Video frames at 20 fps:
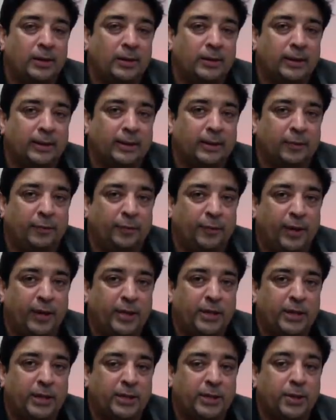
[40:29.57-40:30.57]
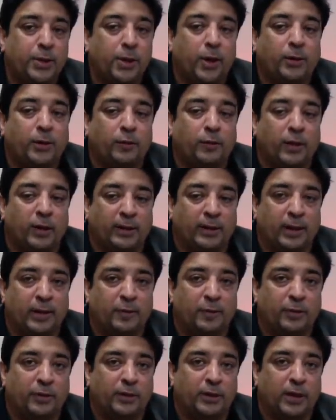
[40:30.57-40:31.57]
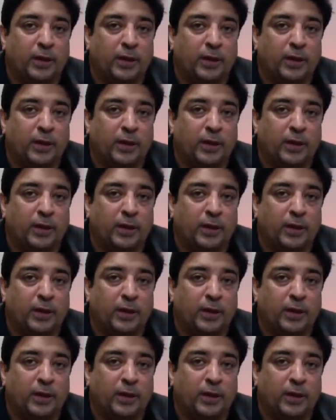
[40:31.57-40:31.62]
that the fridge is not working for the